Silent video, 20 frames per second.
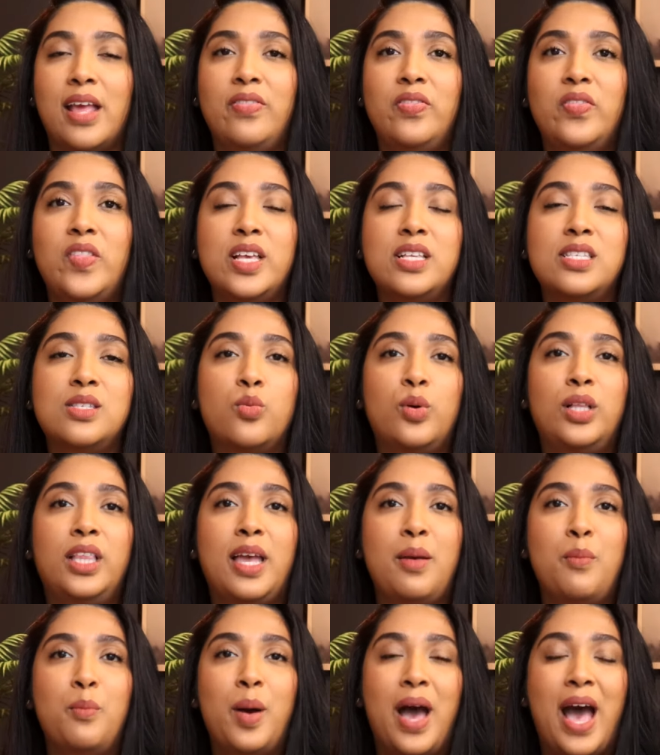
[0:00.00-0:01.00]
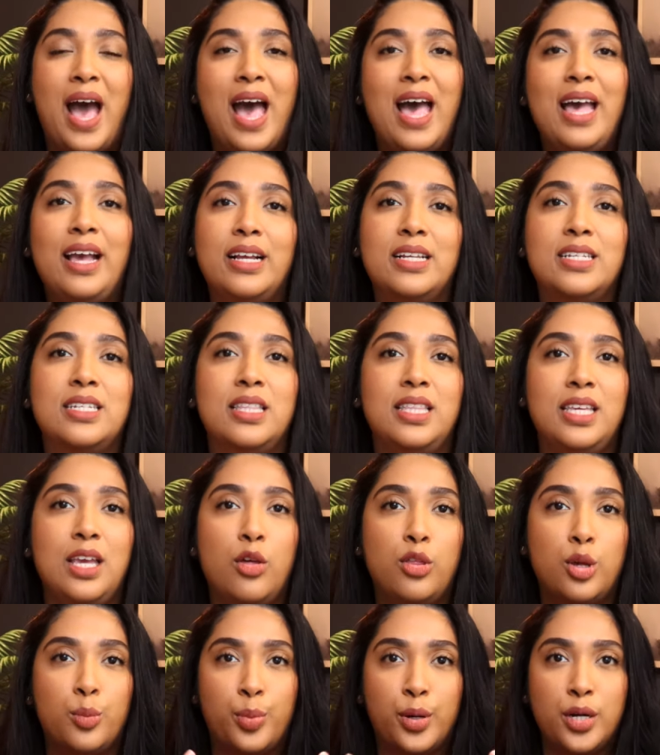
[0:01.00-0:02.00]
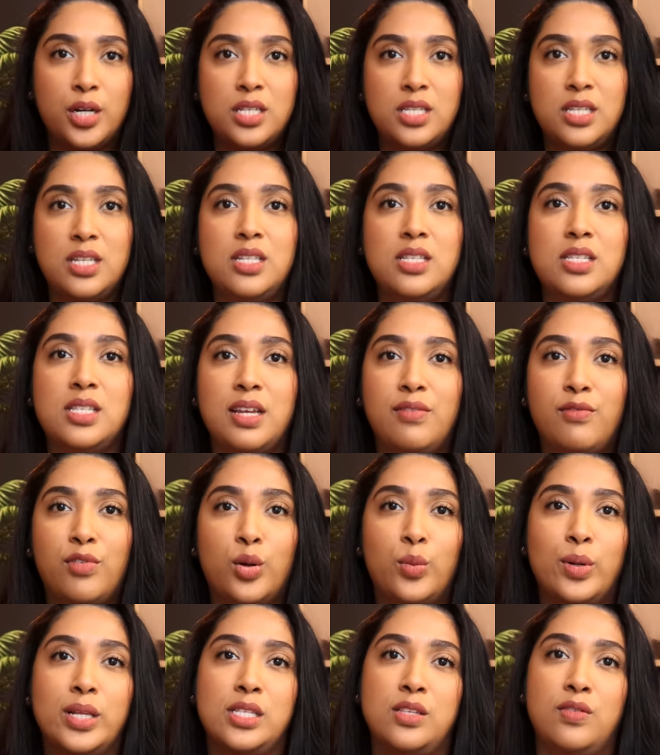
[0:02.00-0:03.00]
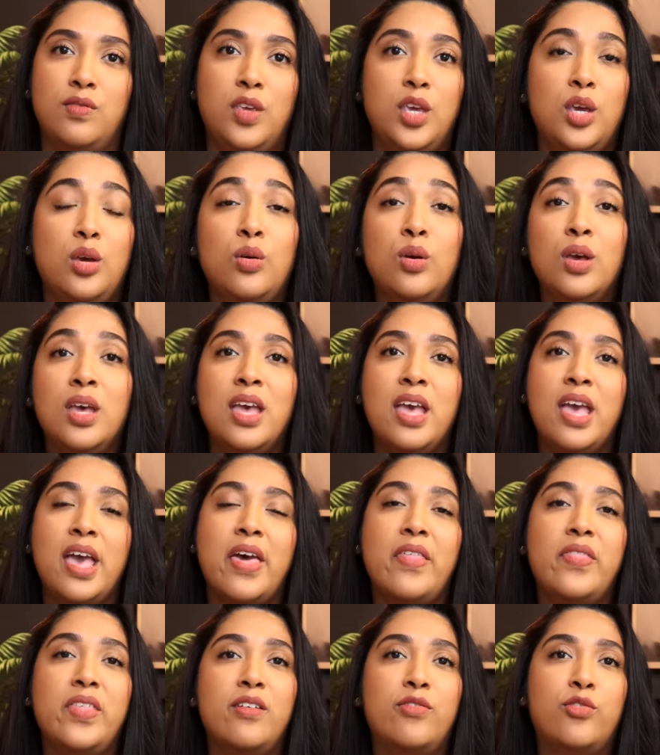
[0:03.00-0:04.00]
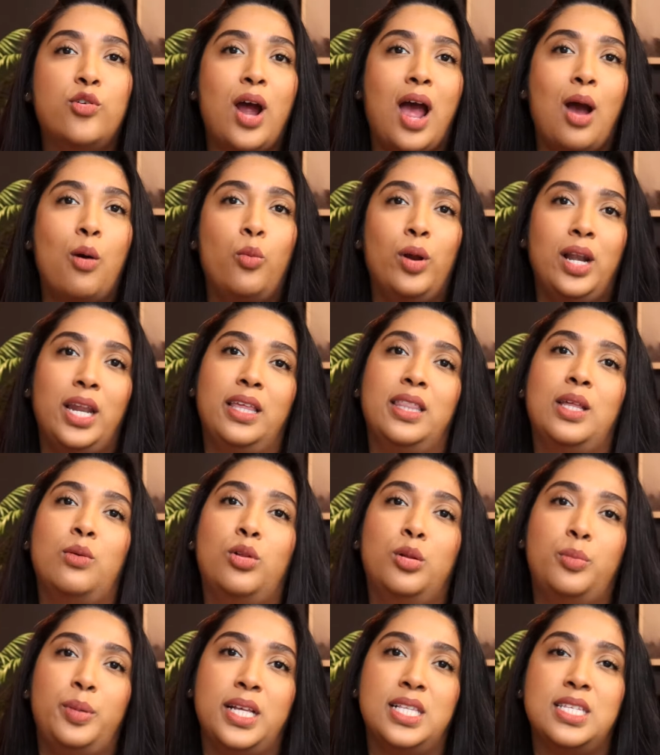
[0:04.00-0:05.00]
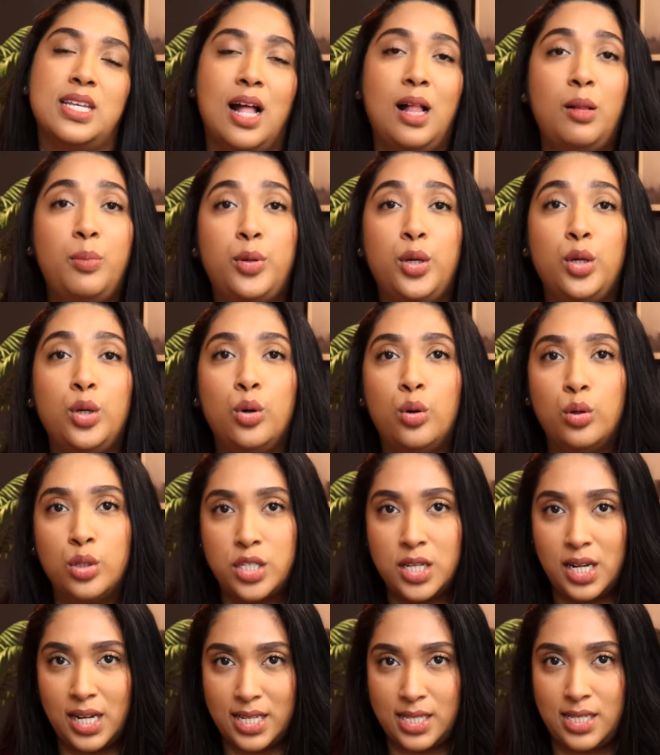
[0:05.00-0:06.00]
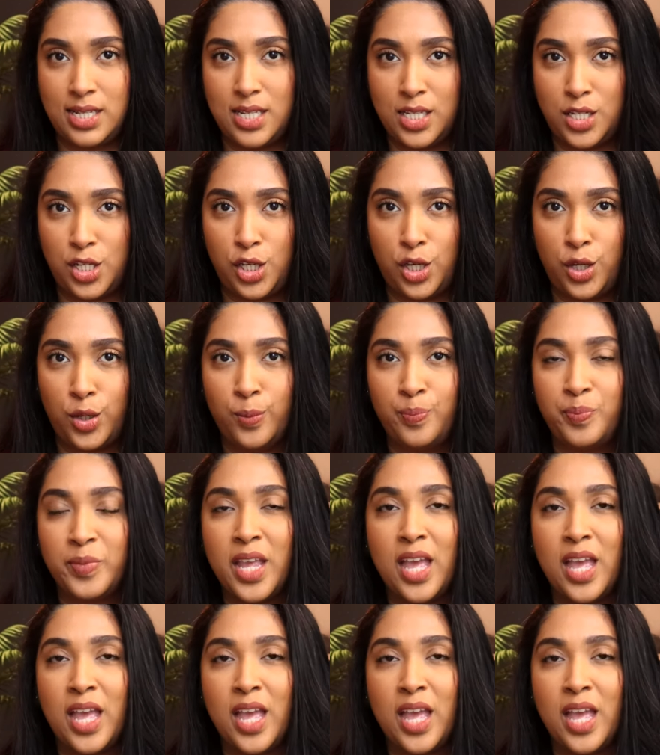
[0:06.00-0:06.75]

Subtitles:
And this will impact the other person's influence of you and therefore how willing they will be to help you or to listen to you.